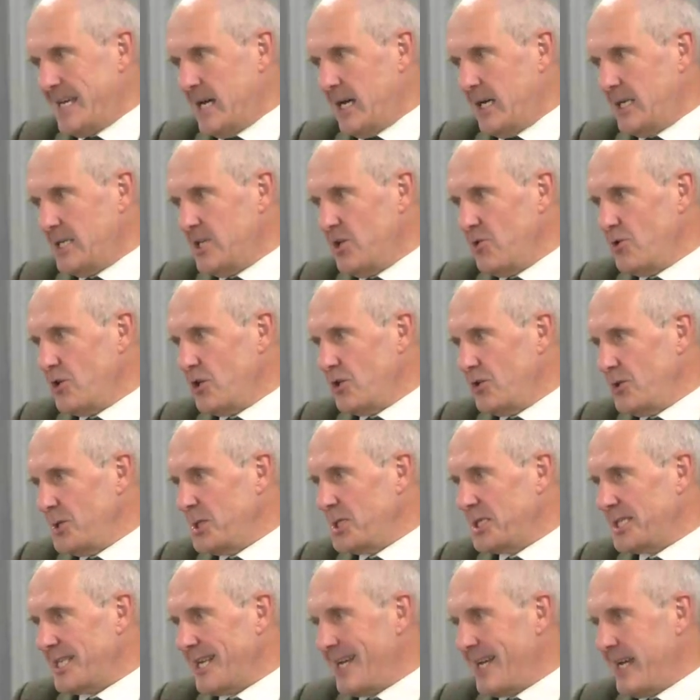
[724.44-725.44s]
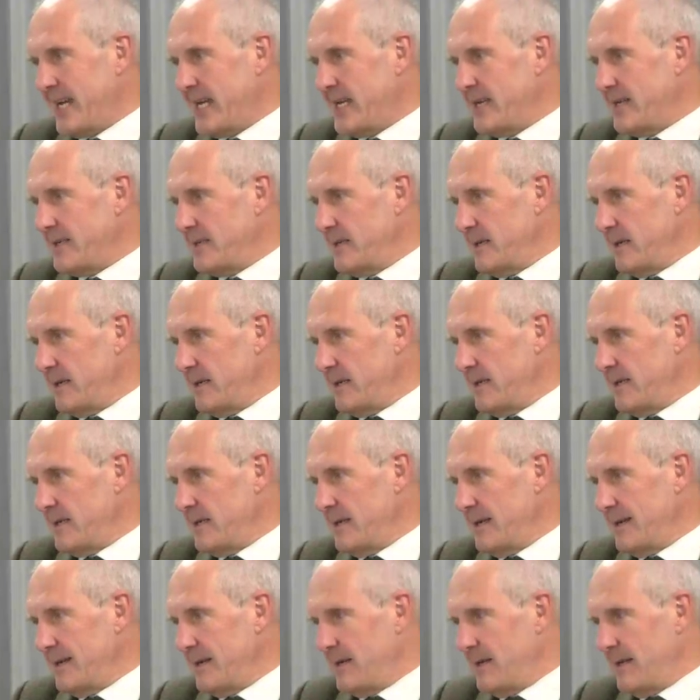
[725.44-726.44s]
you could say
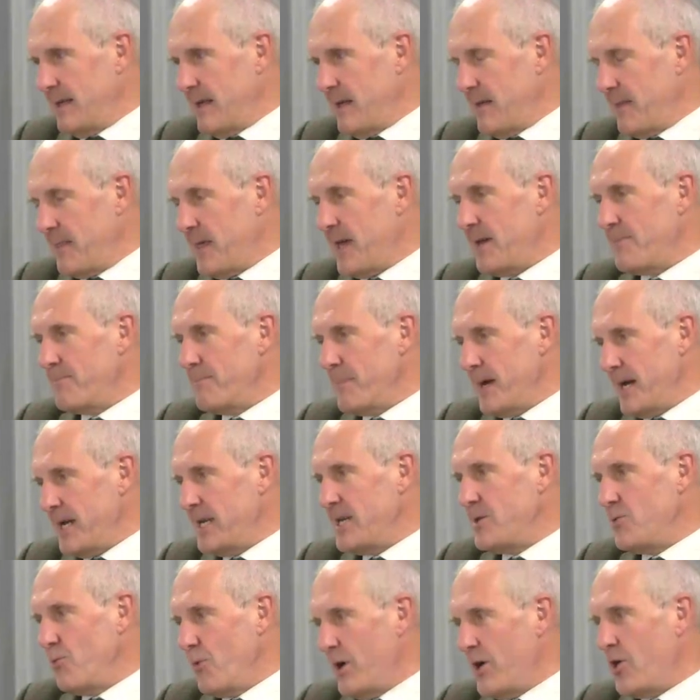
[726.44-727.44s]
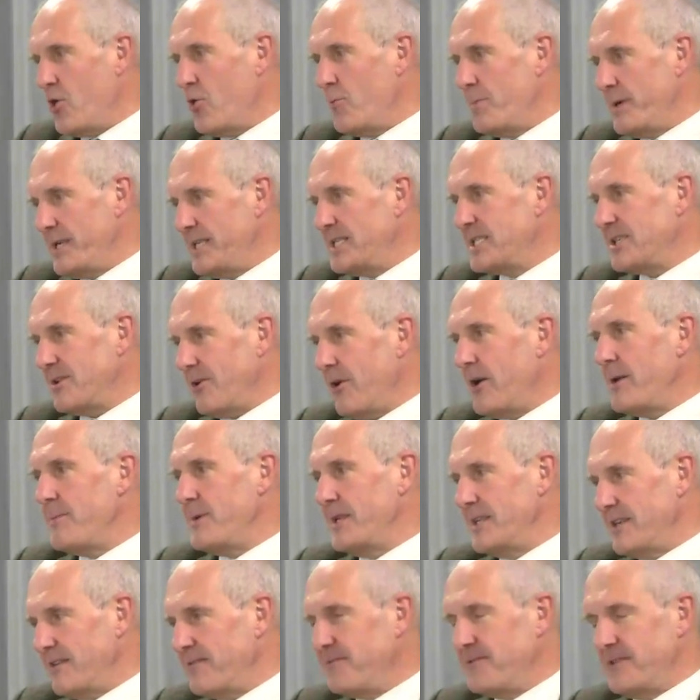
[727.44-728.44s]
there may well be time
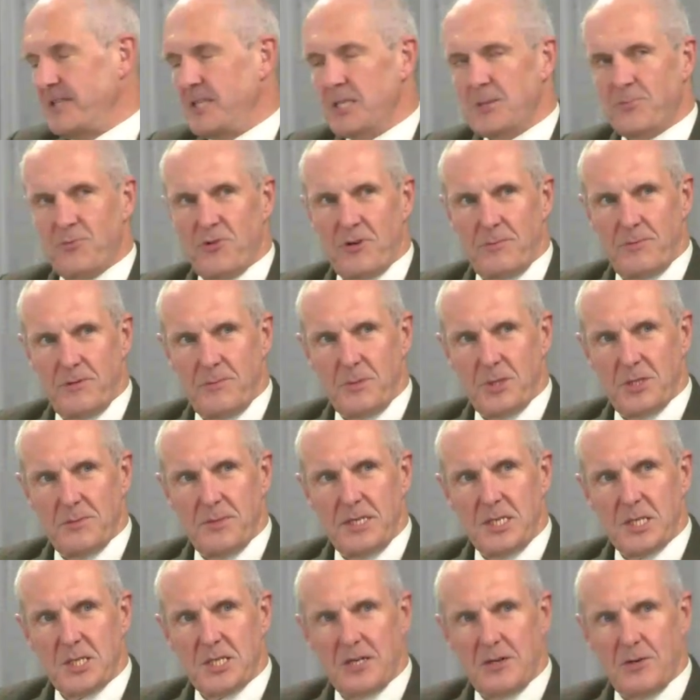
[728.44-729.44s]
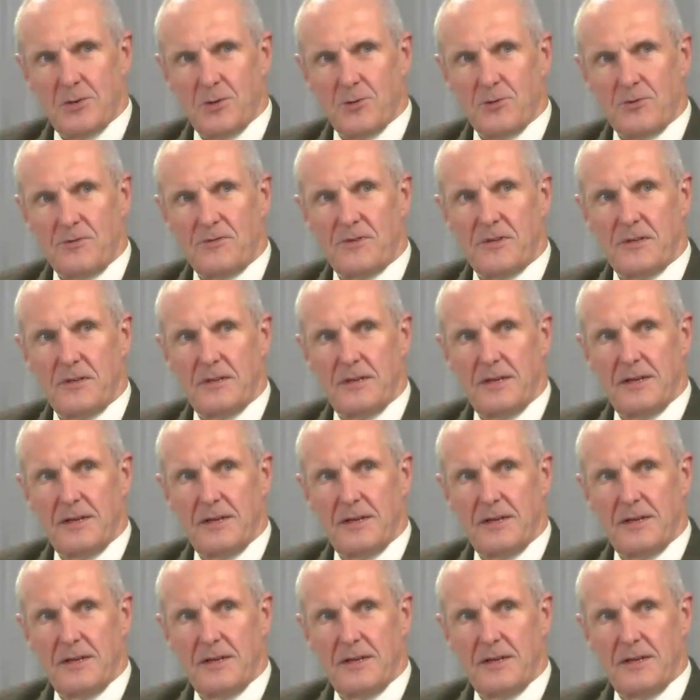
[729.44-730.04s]
enough for this problem to be solved.